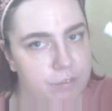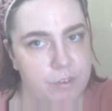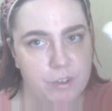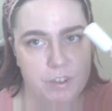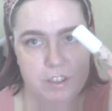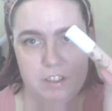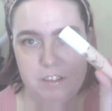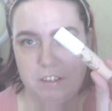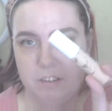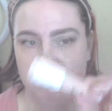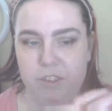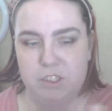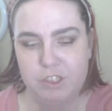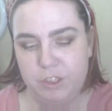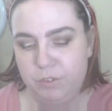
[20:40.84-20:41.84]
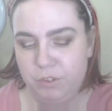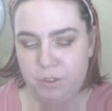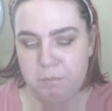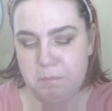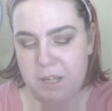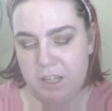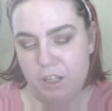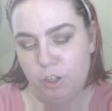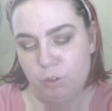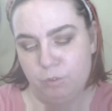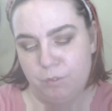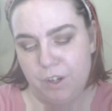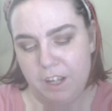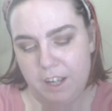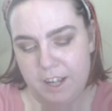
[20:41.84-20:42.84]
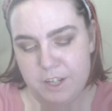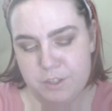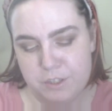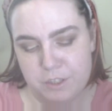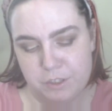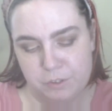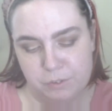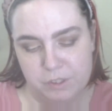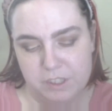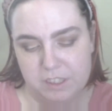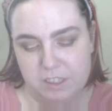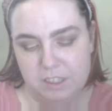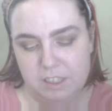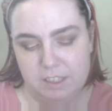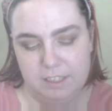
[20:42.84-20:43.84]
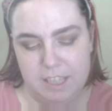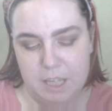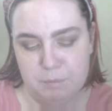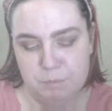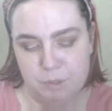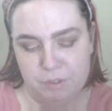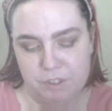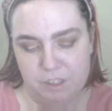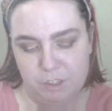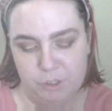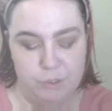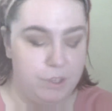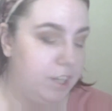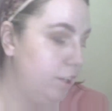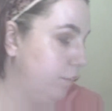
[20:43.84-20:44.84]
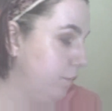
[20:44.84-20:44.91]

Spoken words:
forward this. I'm just using my e.l.f. Hydro Camo Concealer in